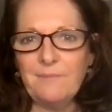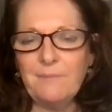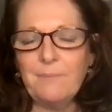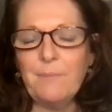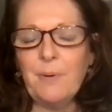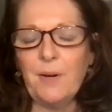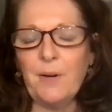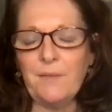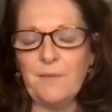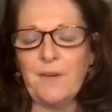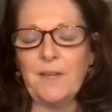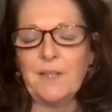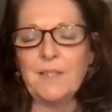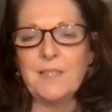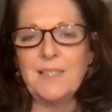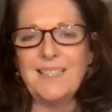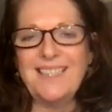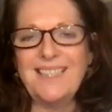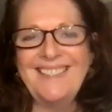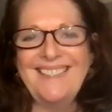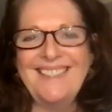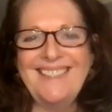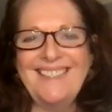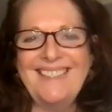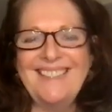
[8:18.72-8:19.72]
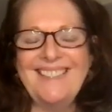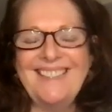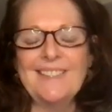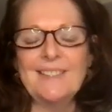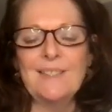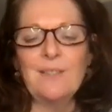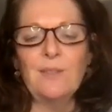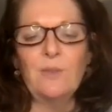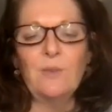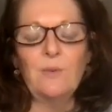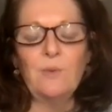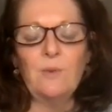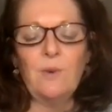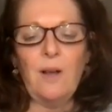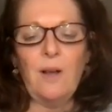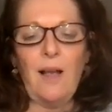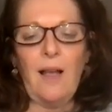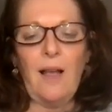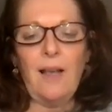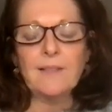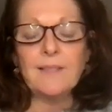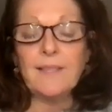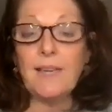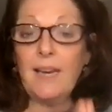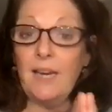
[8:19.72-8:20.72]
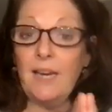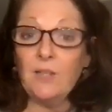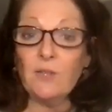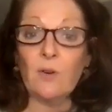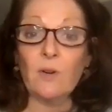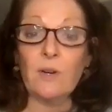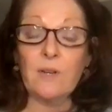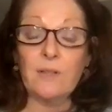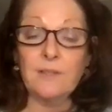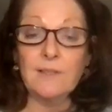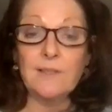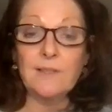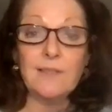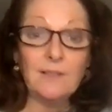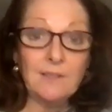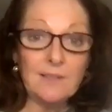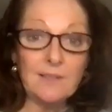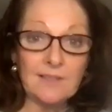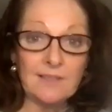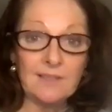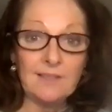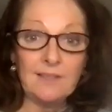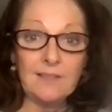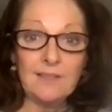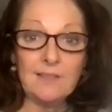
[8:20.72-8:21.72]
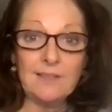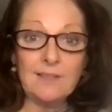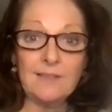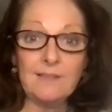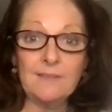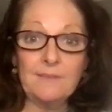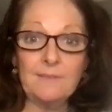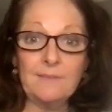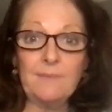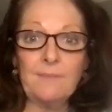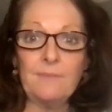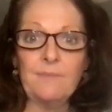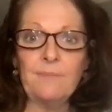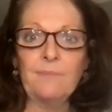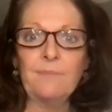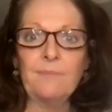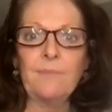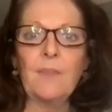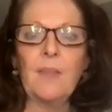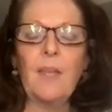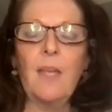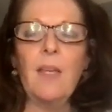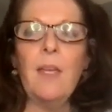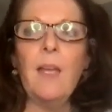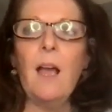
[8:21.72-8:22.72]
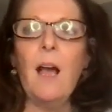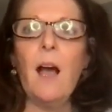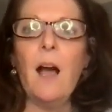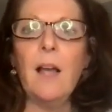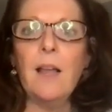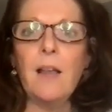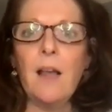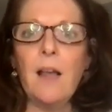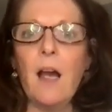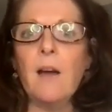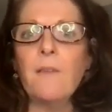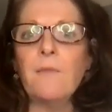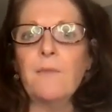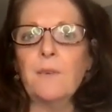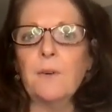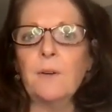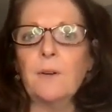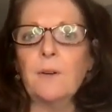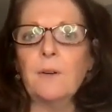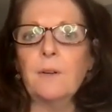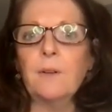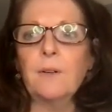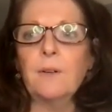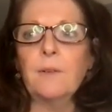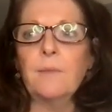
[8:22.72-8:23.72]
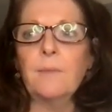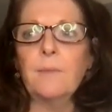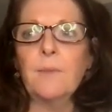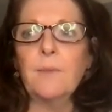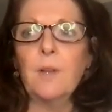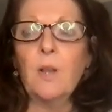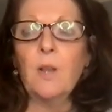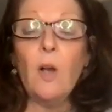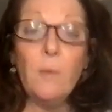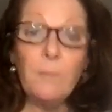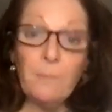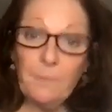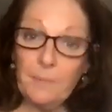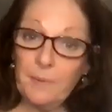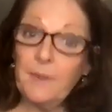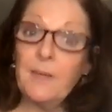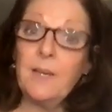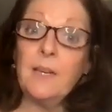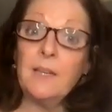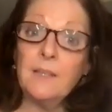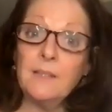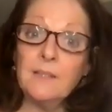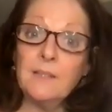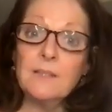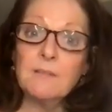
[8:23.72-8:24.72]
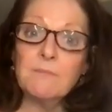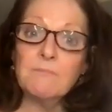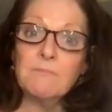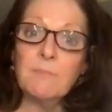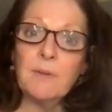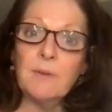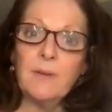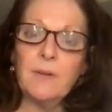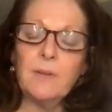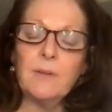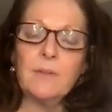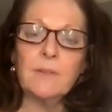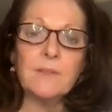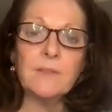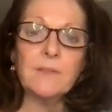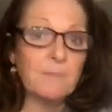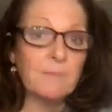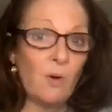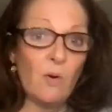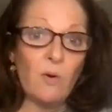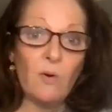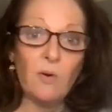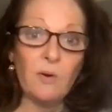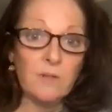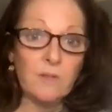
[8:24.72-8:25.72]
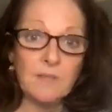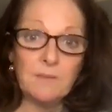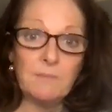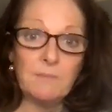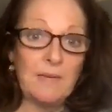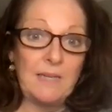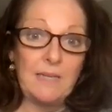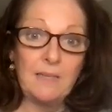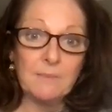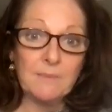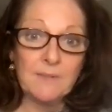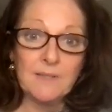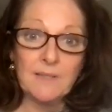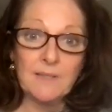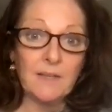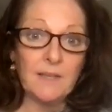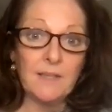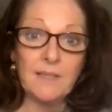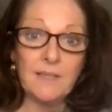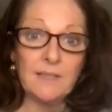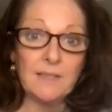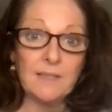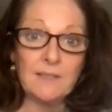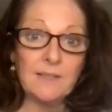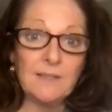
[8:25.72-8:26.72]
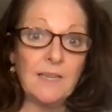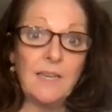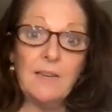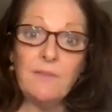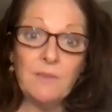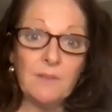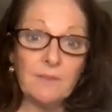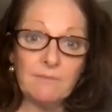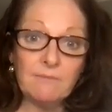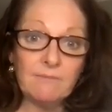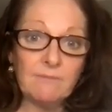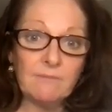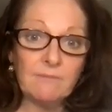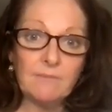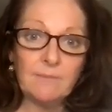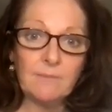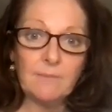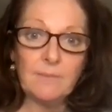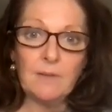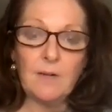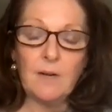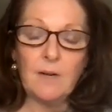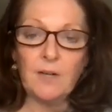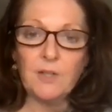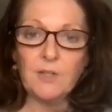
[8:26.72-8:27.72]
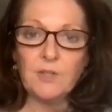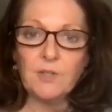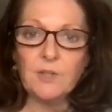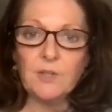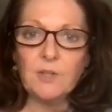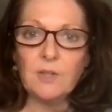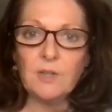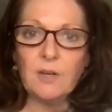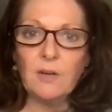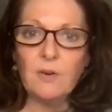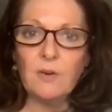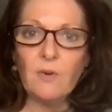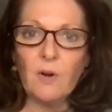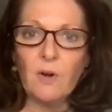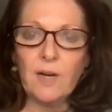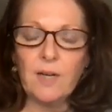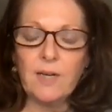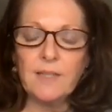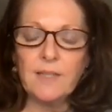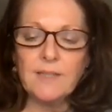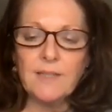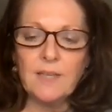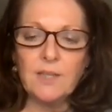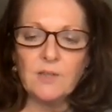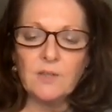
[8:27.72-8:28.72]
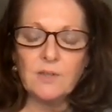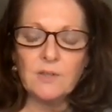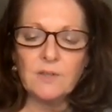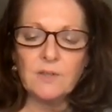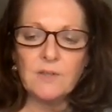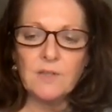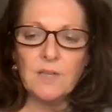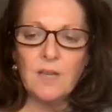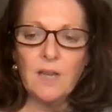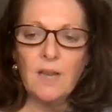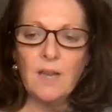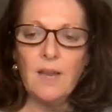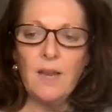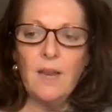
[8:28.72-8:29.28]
Perfect. So as a HR consultant, I offer companies, small to medium size, even large organizations,